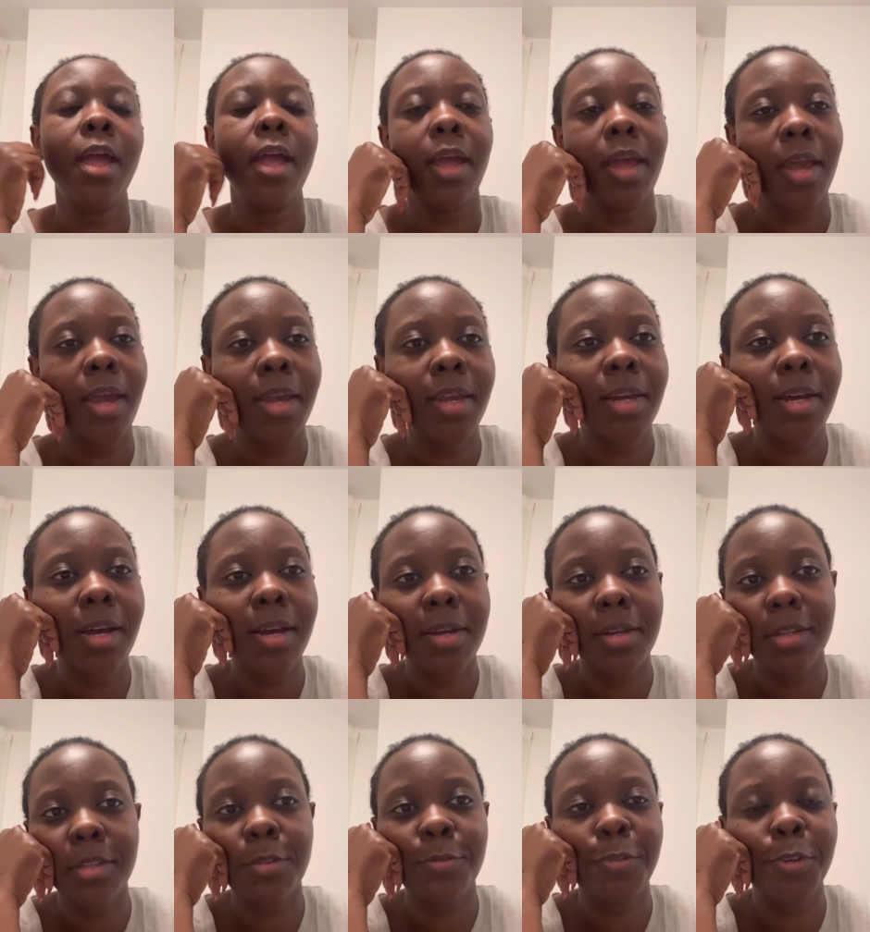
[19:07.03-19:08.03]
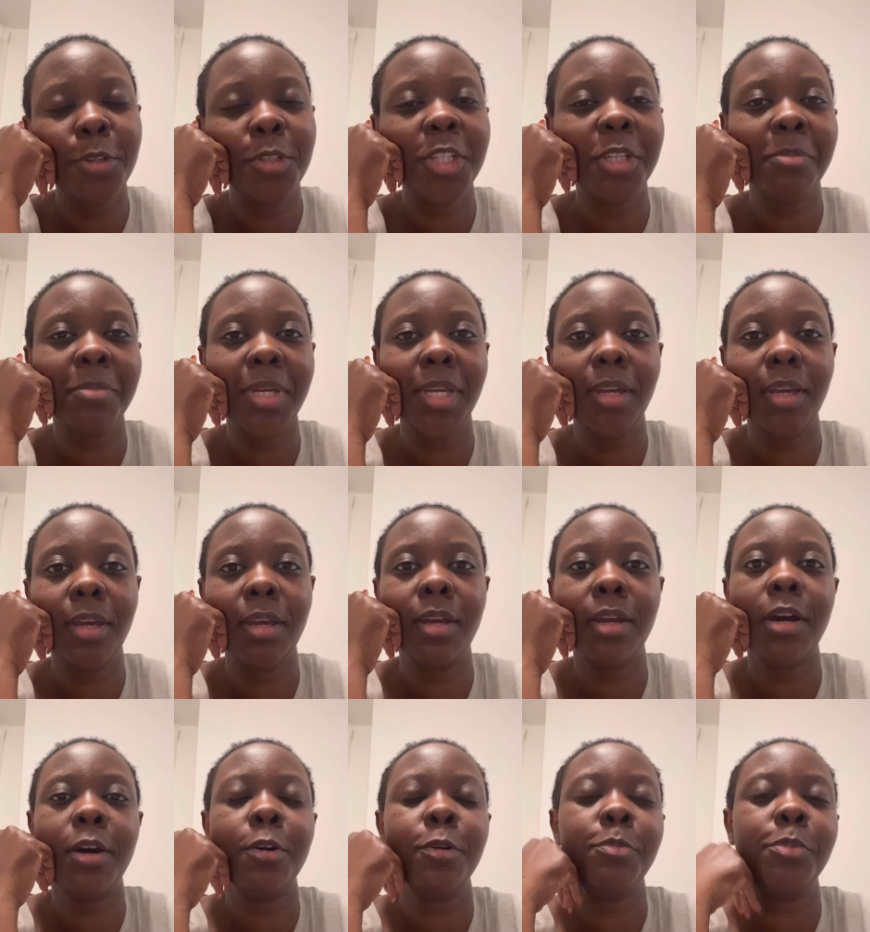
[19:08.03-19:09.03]
hey guys future me here
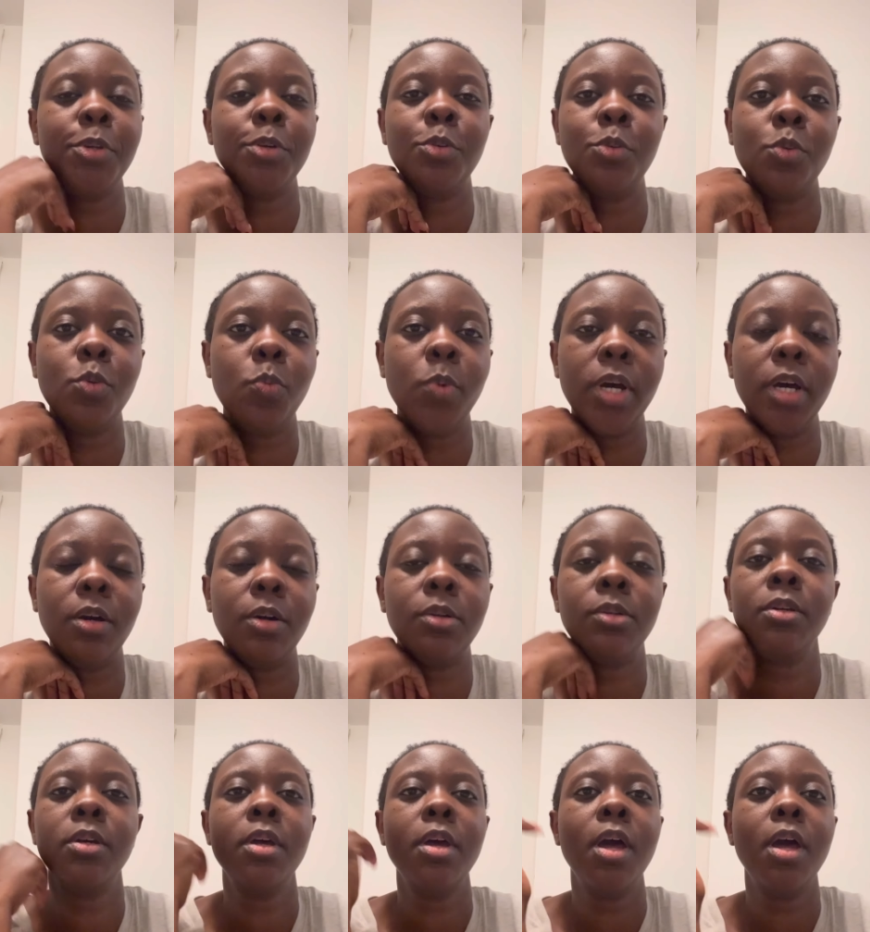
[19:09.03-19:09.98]
I hope you're all well